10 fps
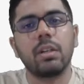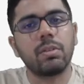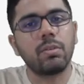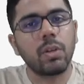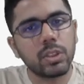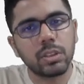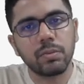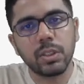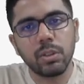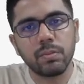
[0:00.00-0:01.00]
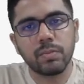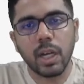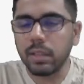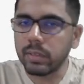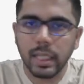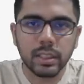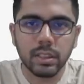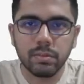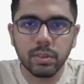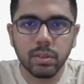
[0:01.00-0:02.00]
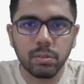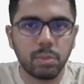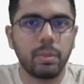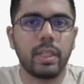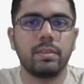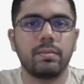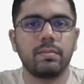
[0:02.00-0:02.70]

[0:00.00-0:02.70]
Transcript: for watching the video. Have a nice day everyone. Bye bye.